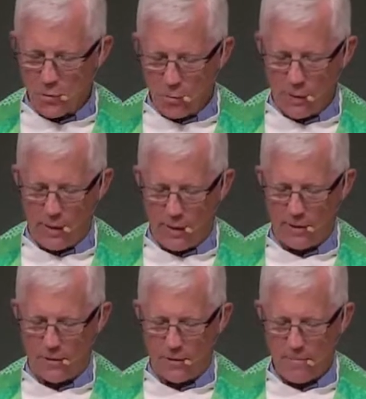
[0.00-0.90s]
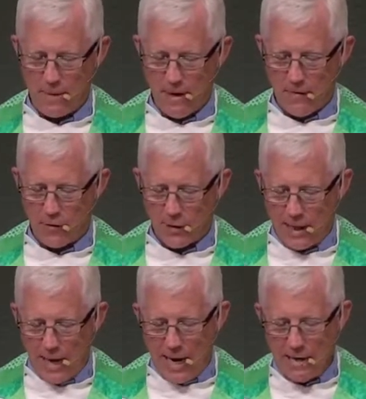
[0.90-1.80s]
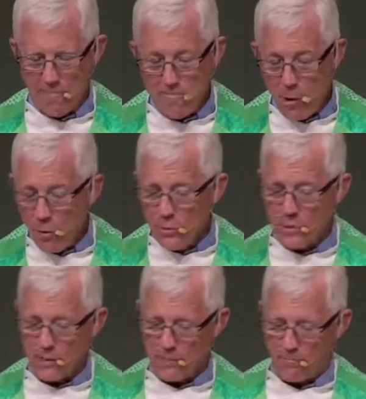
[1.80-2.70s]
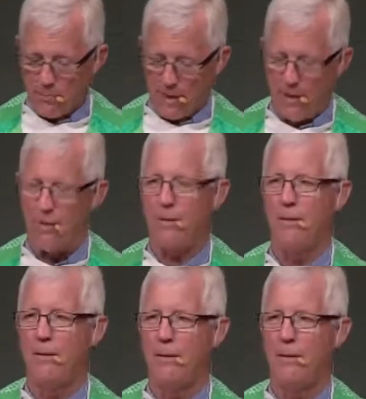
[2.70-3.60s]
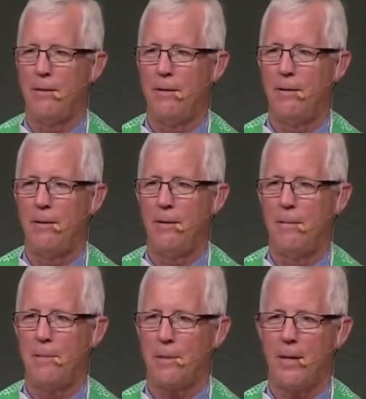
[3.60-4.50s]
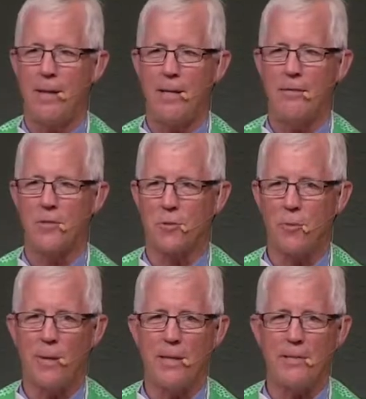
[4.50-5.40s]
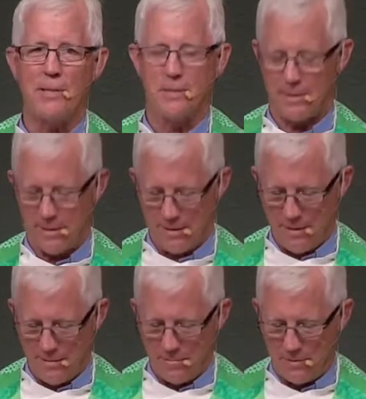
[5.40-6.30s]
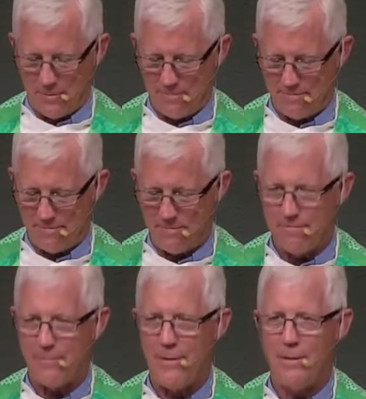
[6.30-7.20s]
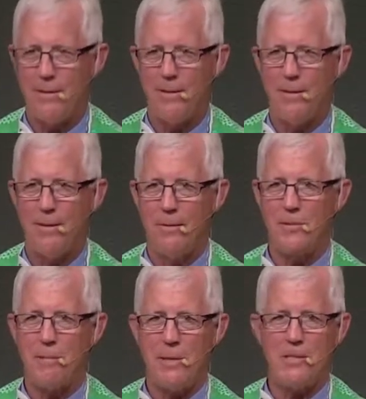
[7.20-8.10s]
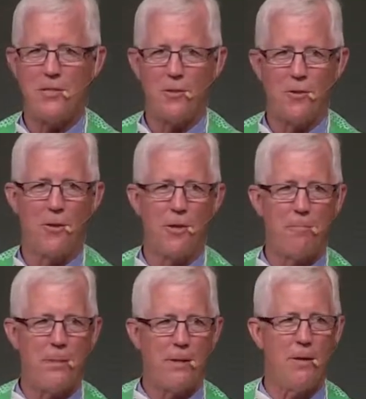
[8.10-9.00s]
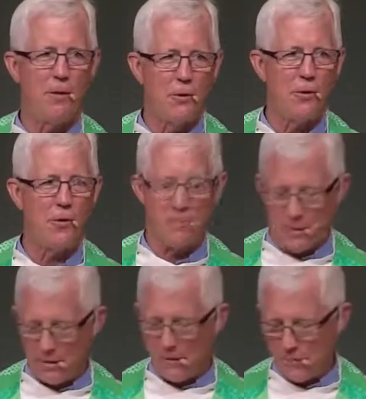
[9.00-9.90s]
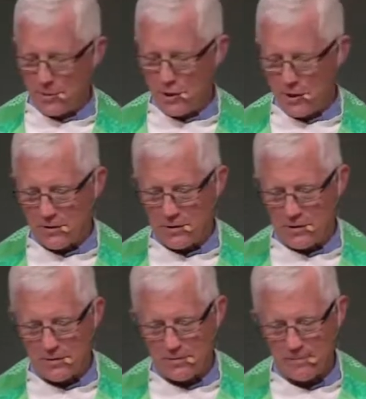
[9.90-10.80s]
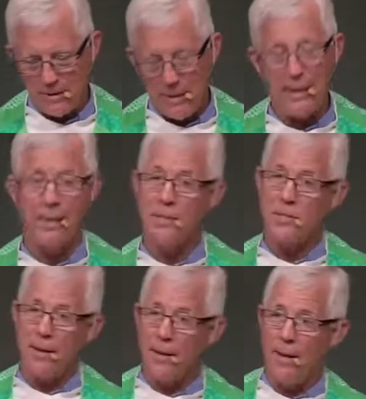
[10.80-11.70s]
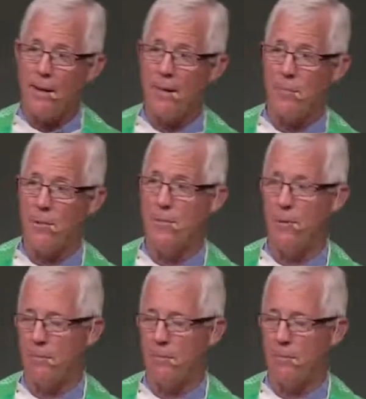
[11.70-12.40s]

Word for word: with one another, for God opposes the proud, but God gives grace to the humble. Well, as I mentioned earlier, Peter learned humility from Jesus. He didn't start out humble,